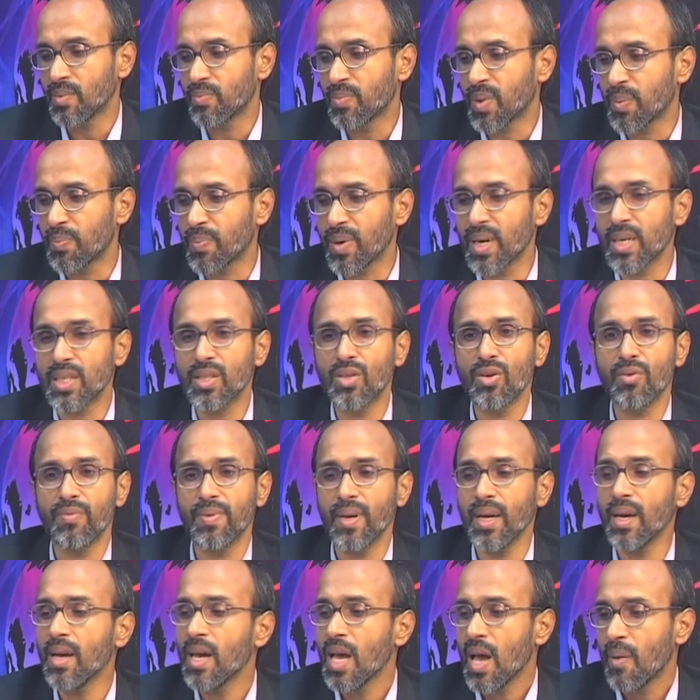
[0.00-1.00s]
preparation of
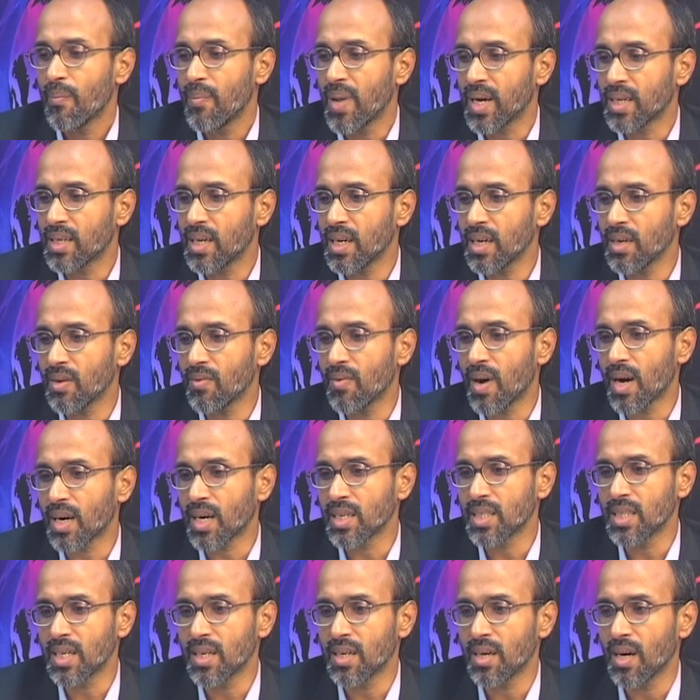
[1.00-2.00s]
a better
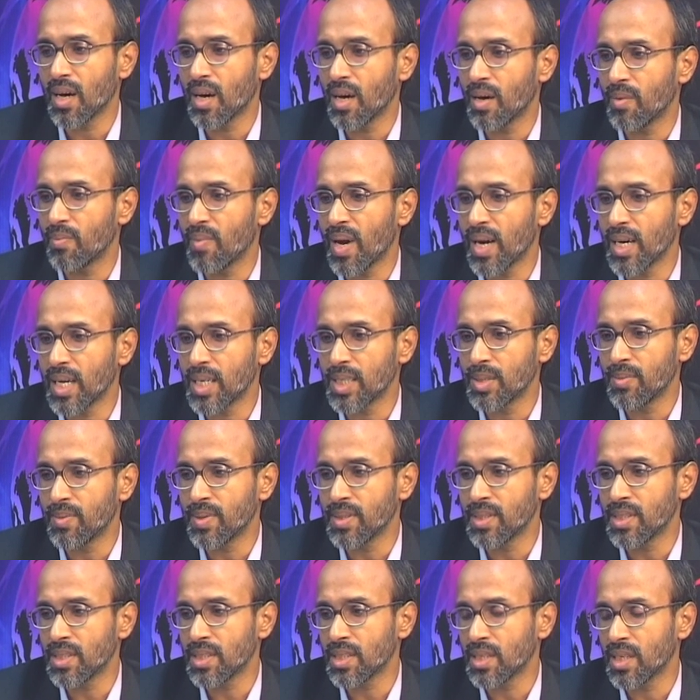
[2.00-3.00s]
watershed
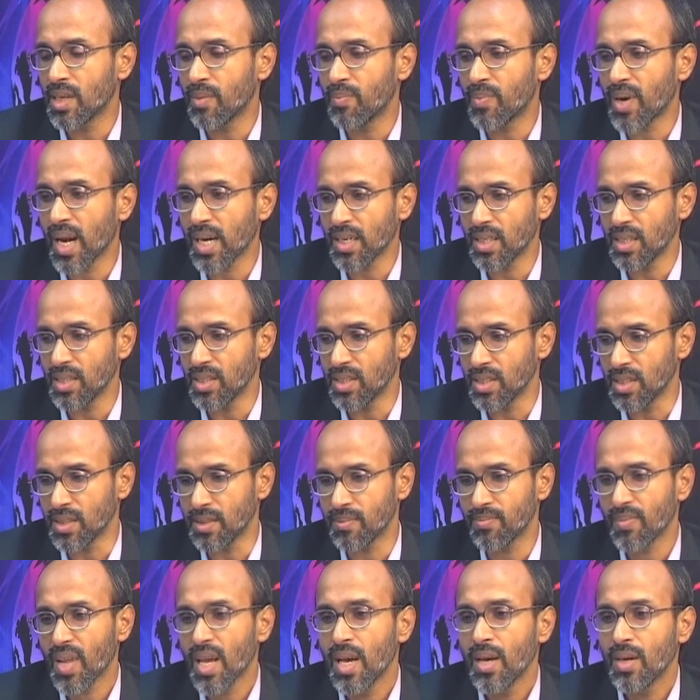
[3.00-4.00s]
management practices.
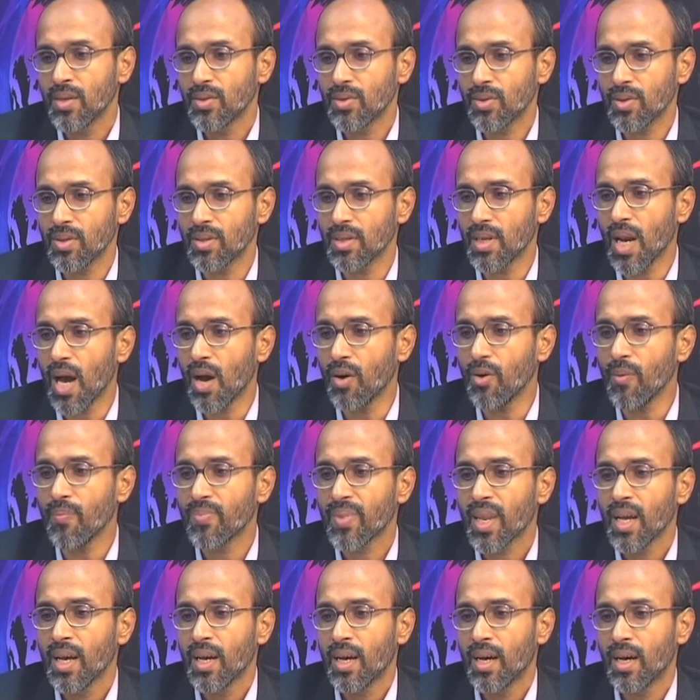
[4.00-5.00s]
So, now
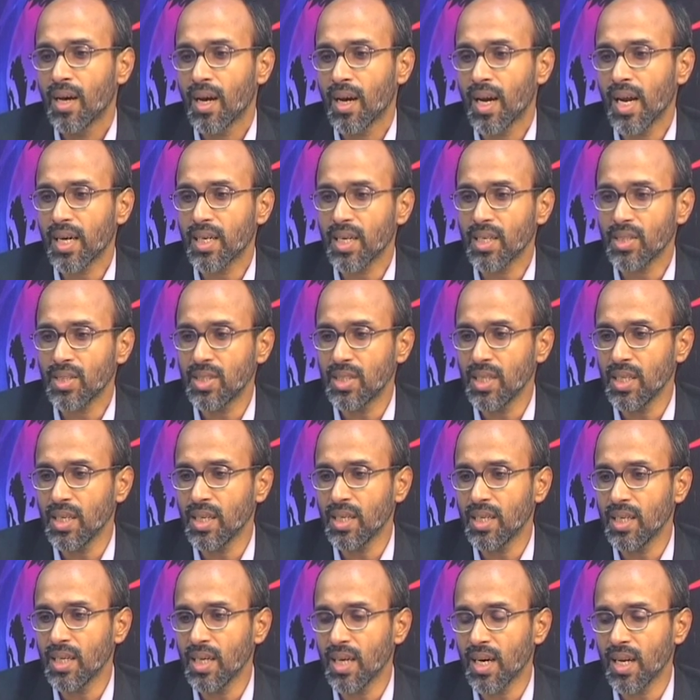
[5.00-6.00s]
let us see
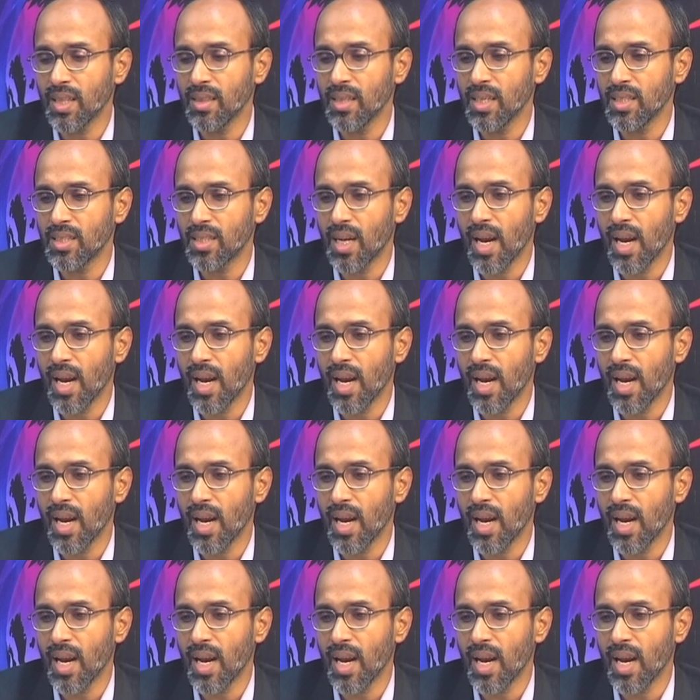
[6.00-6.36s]
here in this